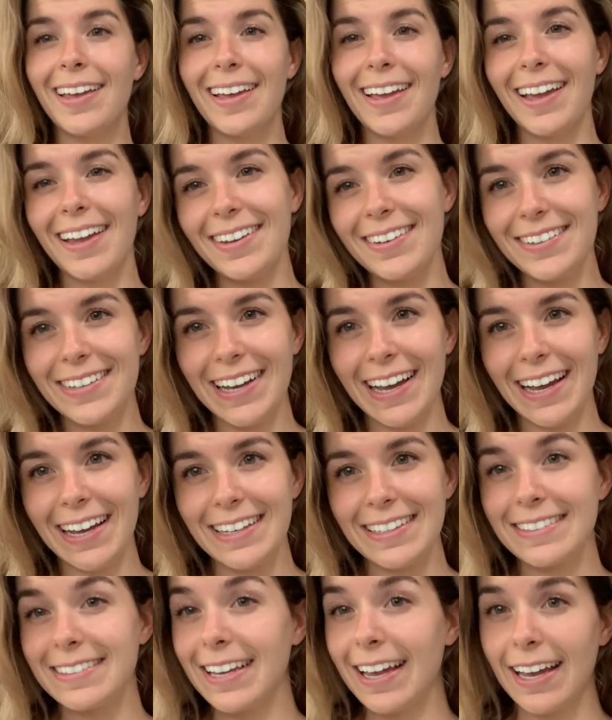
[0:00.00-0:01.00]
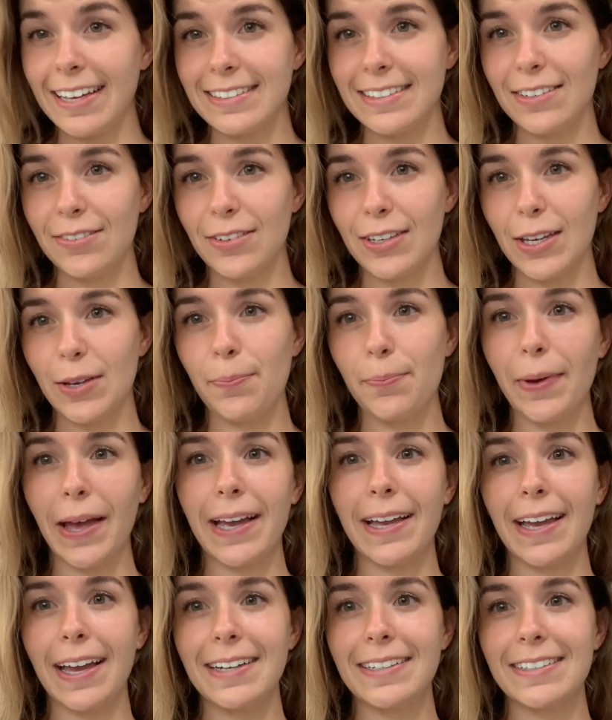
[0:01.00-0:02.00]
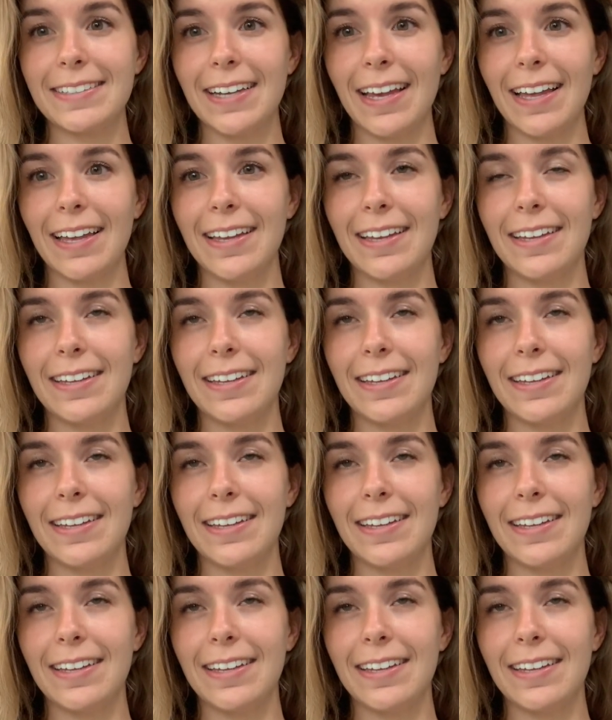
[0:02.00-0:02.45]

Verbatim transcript: Hey you guys, Cassie Vegan back at ya.